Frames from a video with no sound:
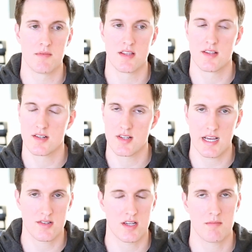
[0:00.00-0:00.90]
Did the
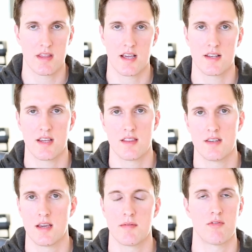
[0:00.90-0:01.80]
exact same thing I did the
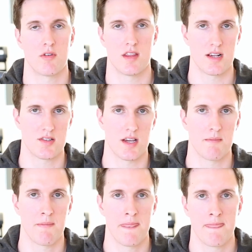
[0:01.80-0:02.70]
day before the
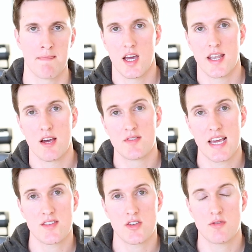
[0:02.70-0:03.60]
exam. Now
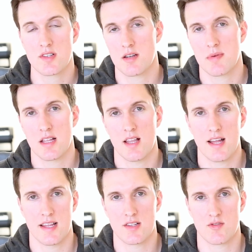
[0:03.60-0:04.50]
day 2 is going to be a
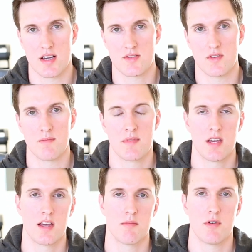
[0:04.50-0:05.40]
lot less stressful.
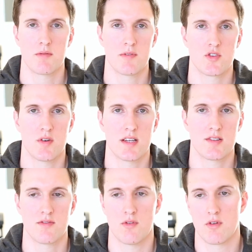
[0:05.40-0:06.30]
Multiple
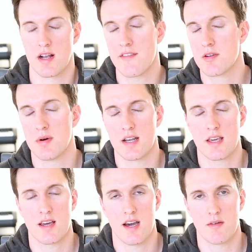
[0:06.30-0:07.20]
choice for
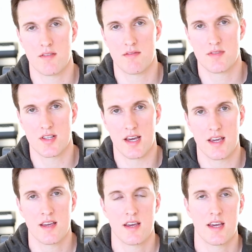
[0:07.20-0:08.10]
everybody, I would
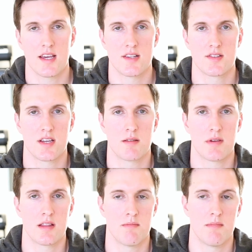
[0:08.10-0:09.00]
say, is going to
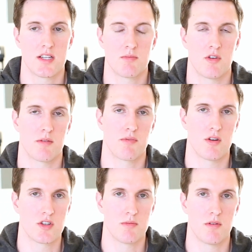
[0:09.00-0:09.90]
be the much more
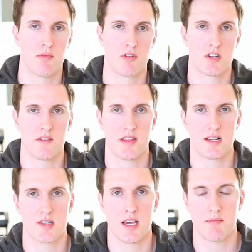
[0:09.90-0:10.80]
approachable portion of the
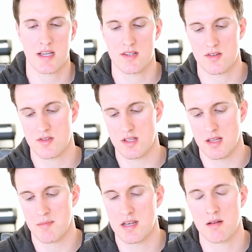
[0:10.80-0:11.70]
exam, because there's a
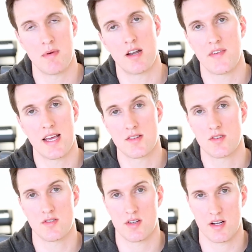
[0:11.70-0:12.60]
limited amount of
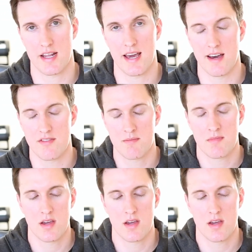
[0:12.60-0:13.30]
answers you're going to have.